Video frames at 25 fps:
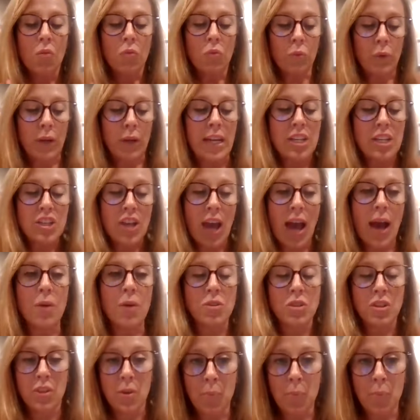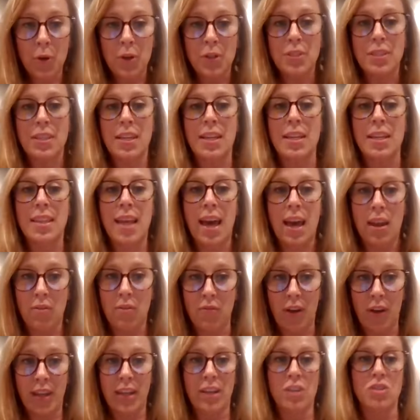reach out to the person that
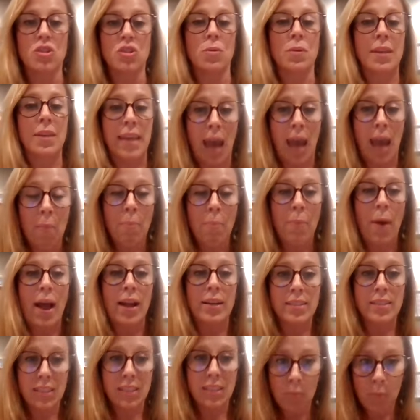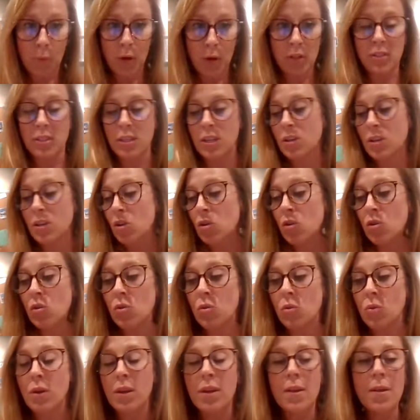invited you. Get back to the person
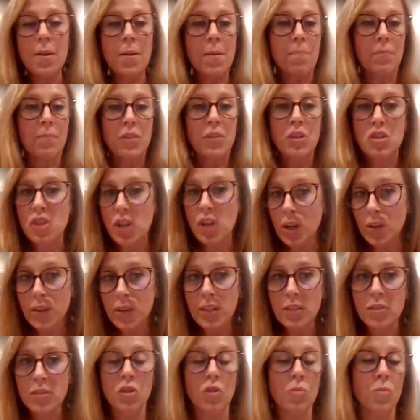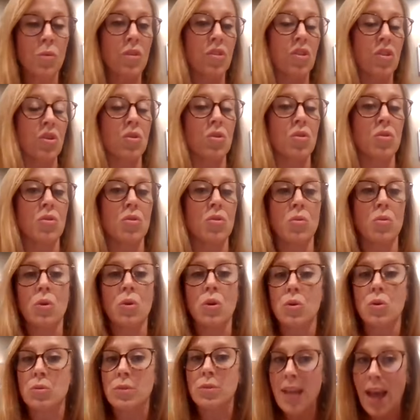who shared the Zoom with you,
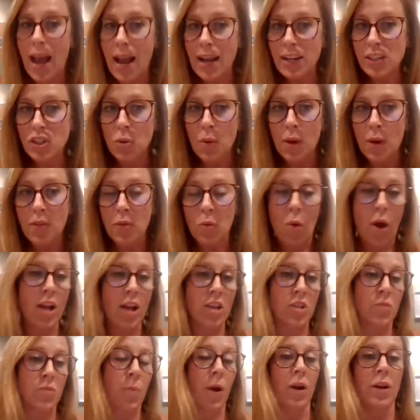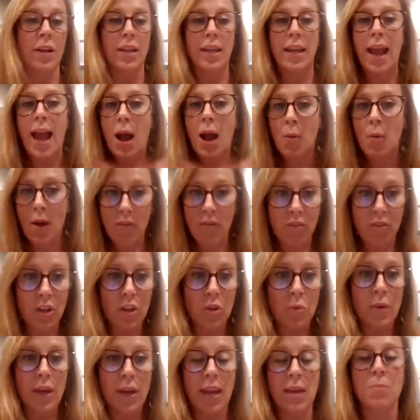who tagged you on the watch party. However
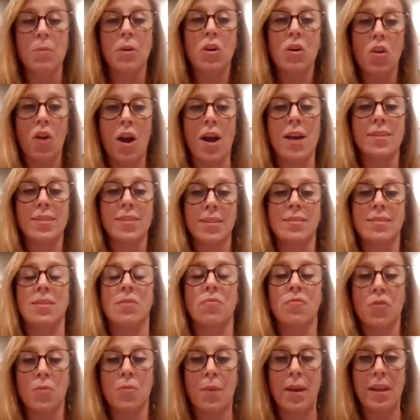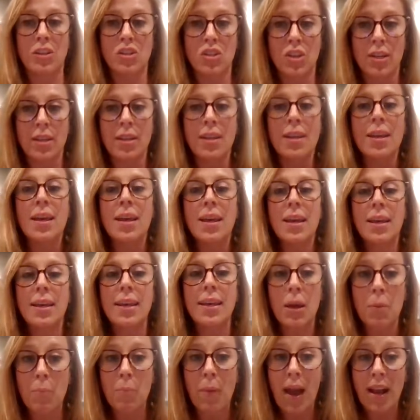you came across this information,
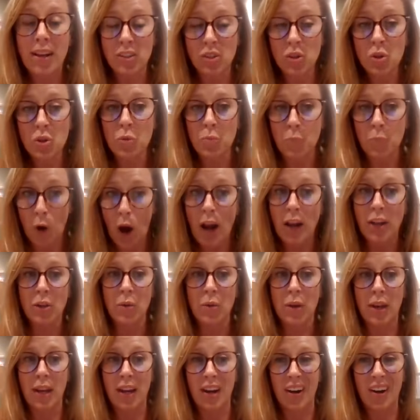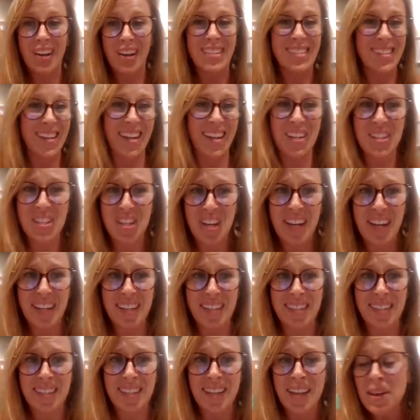get back to who brought you here and take a
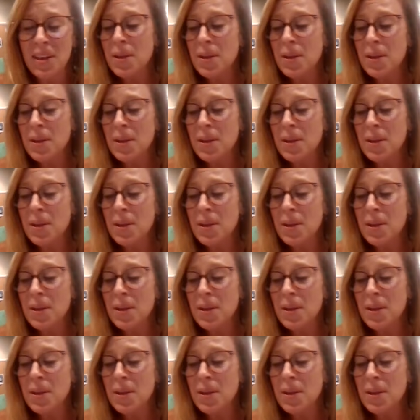chance.